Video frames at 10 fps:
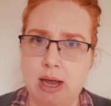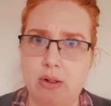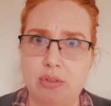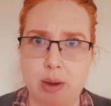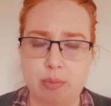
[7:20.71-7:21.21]

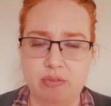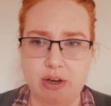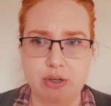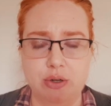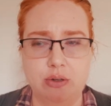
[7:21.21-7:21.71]
healthcare
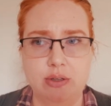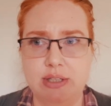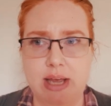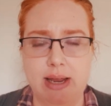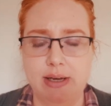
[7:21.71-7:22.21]

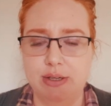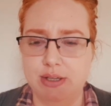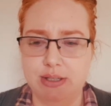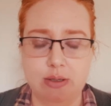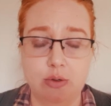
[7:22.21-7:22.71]
professionals and
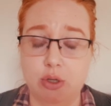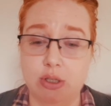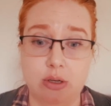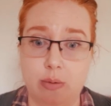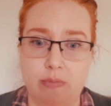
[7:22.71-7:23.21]

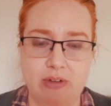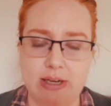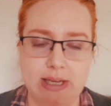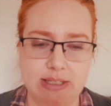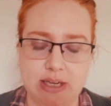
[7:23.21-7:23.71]
just
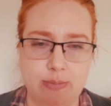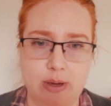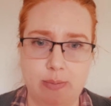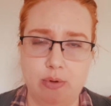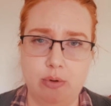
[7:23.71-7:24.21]
fantastic
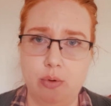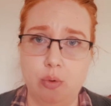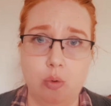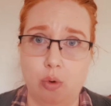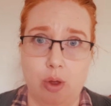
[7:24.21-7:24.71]
people
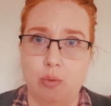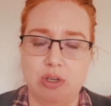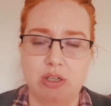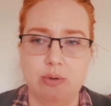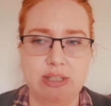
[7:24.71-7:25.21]
who all I want
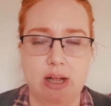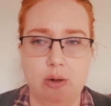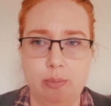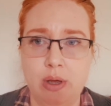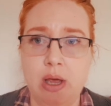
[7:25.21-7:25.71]
to do is
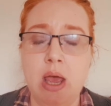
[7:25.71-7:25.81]
help.